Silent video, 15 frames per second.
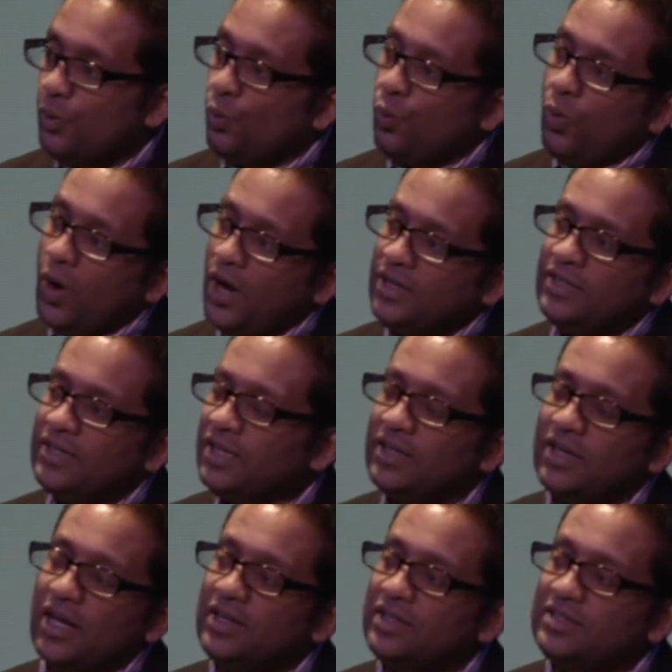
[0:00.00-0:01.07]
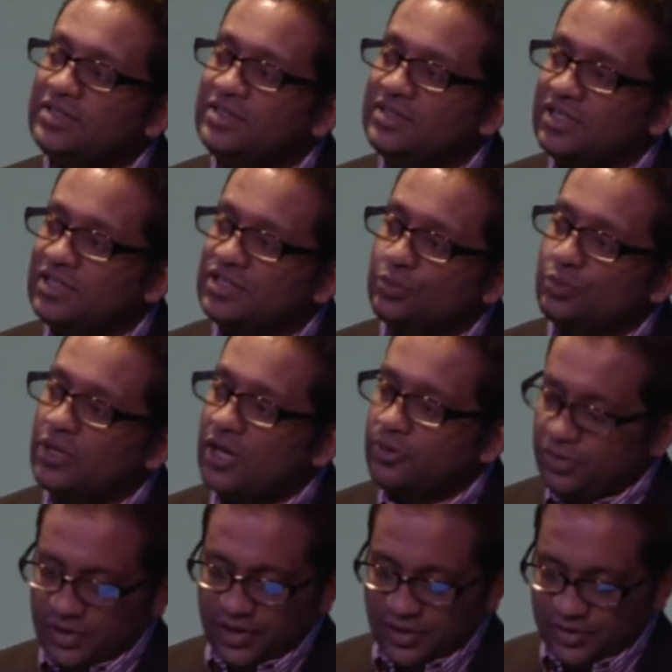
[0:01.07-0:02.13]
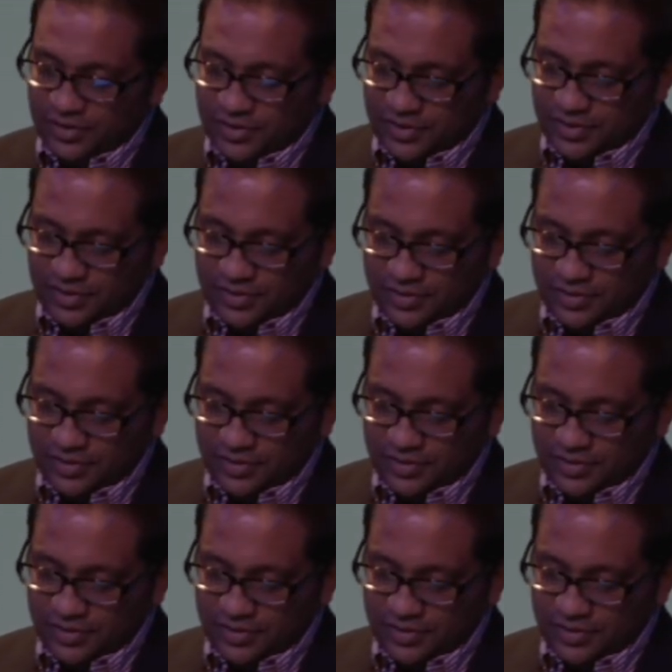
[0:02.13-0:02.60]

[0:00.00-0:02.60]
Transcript: One cannot exist without the other.